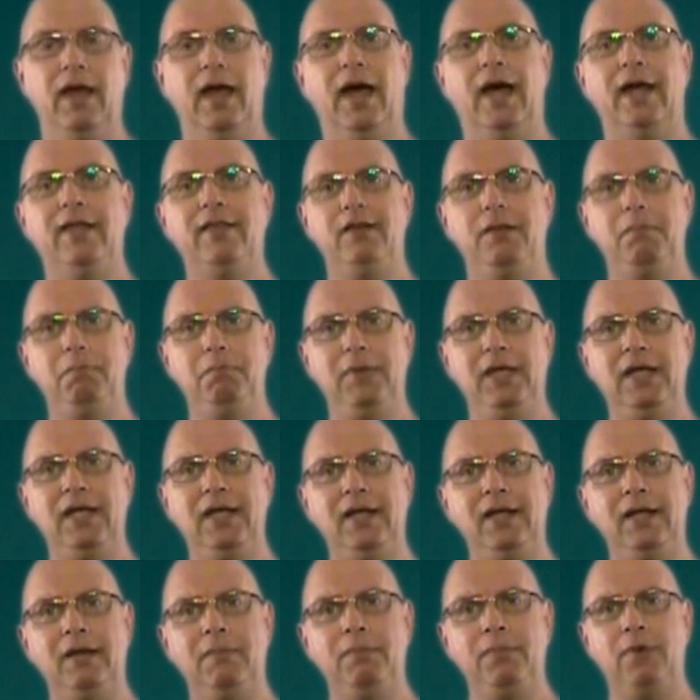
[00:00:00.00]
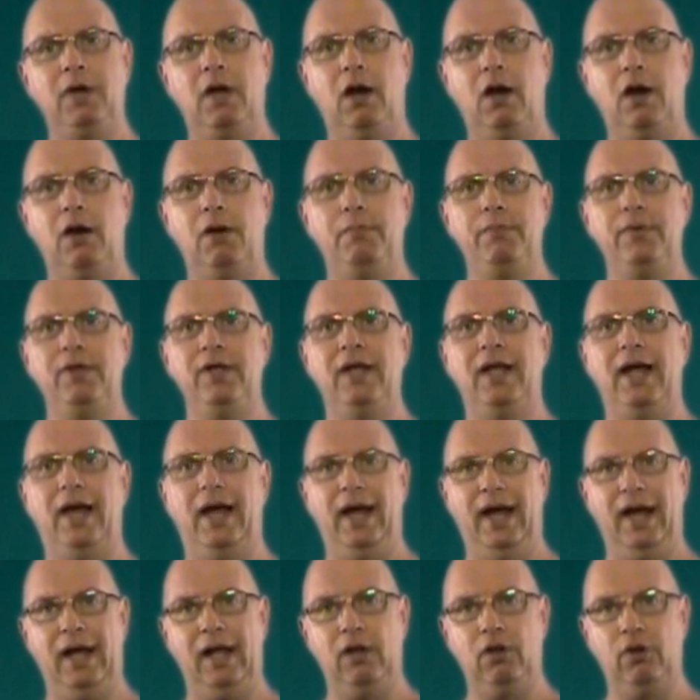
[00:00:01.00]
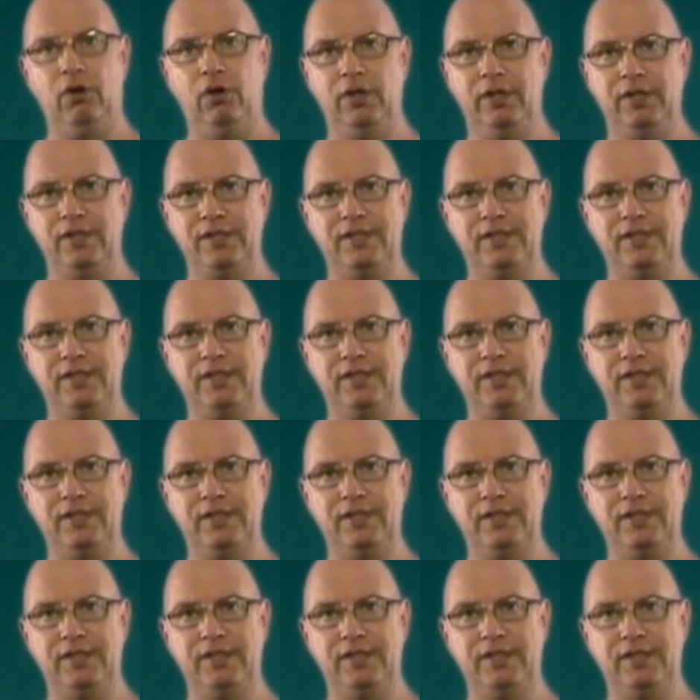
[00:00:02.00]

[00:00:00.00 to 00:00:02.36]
and the medium carbon alloy